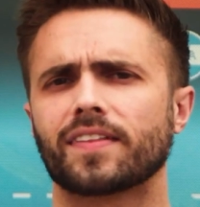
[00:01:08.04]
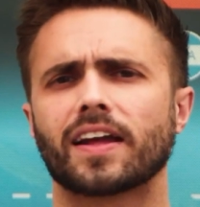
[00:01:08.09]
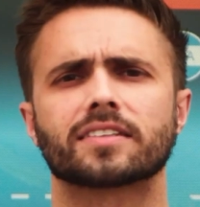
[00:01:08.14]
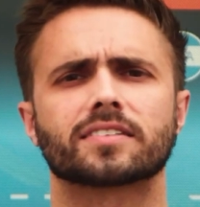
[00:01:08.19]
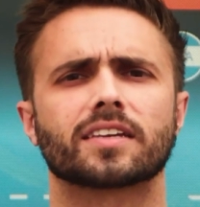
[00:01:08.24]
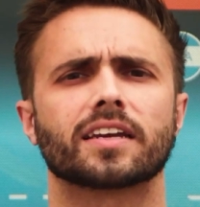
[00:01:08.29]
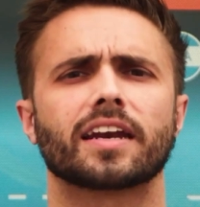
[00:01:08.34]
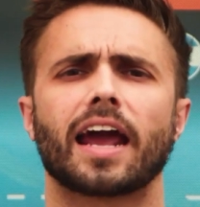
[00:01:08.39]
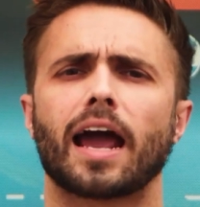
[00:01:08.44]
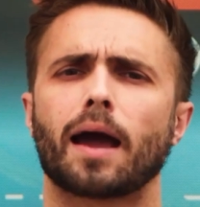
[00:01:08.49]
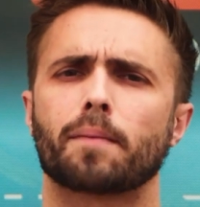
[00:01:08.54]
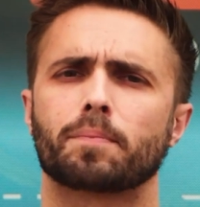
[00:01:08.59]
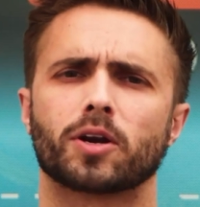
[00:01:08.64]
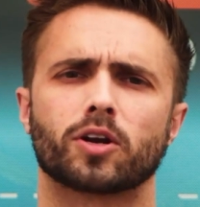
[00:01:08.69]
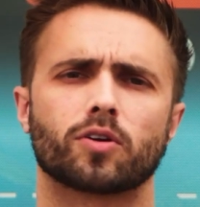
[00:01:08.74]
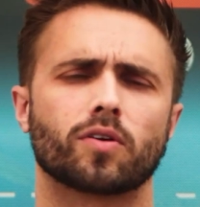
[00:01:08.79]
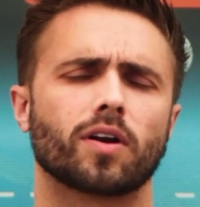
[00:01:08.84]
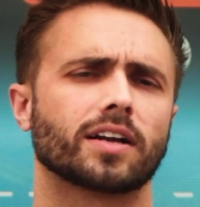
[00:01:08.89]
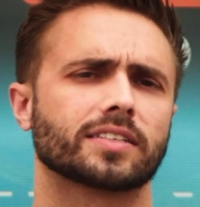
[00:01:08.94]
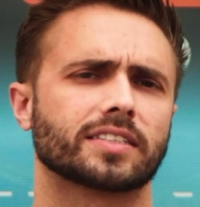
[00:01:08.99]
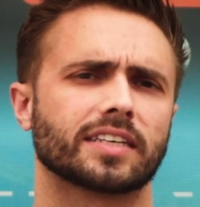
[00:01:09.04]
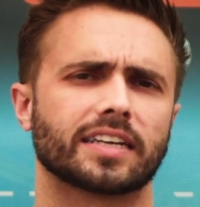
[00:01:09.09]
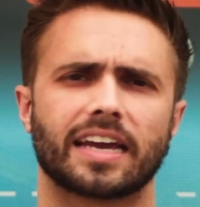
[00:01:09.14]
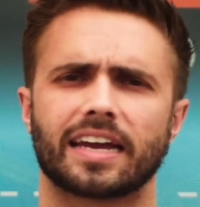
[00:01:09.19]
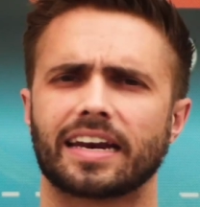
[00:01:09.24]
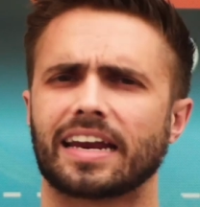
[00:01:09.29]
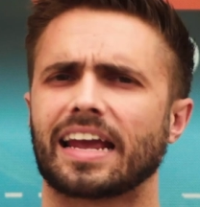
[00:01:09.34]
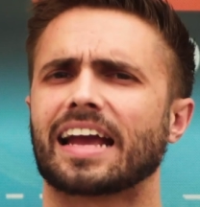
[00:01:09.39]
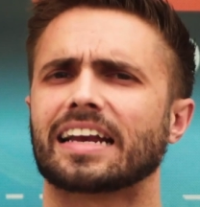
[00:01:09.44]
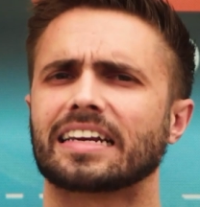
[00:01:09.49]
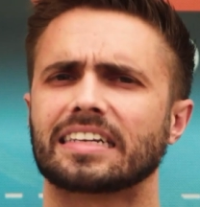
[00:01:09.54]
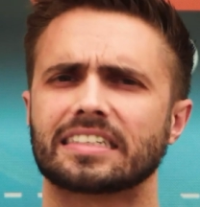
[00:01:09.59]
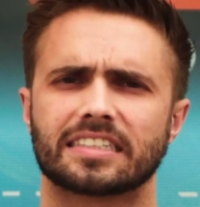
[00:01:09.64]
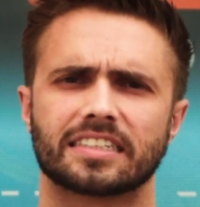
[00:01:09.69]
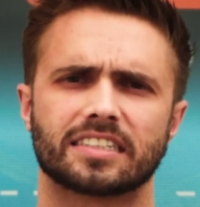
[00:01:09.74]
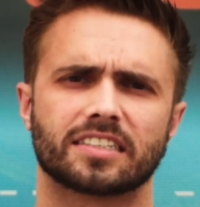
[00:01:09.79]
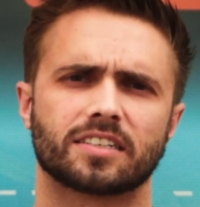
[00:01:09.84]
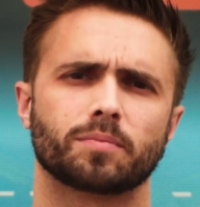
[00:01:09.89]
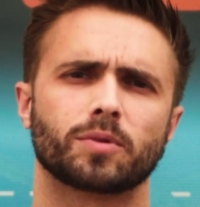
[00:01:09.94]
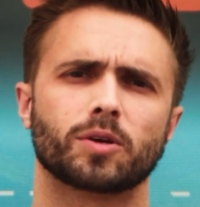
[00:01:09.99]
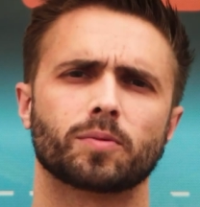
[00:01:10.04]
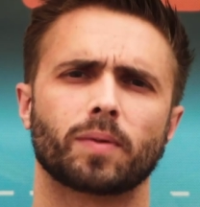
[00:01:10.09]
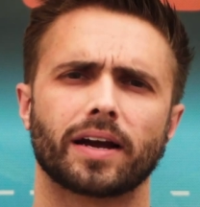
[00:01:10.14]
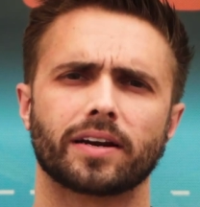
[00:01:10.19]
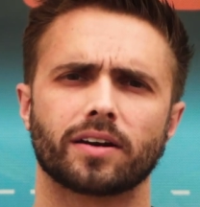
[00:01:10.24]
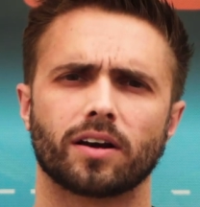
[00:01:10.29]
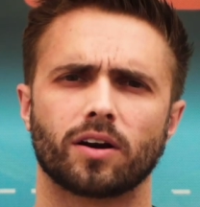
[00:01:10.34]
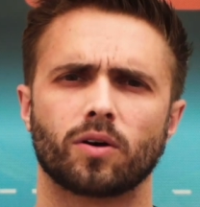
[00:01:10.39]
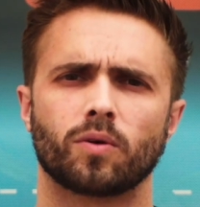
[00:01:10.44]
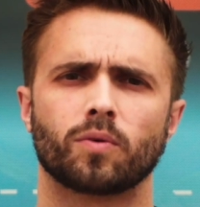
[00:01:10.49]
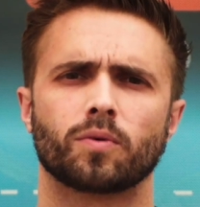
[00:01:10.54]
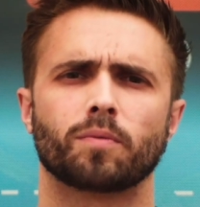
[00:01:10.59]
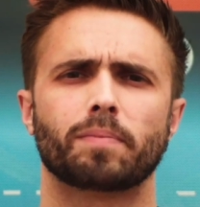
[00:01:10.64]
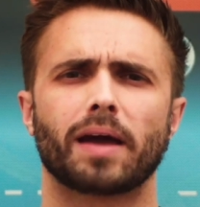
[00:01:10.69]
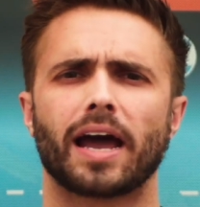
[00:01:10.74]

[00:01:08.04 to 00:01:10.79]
that's going to happen across, again, any system you might own.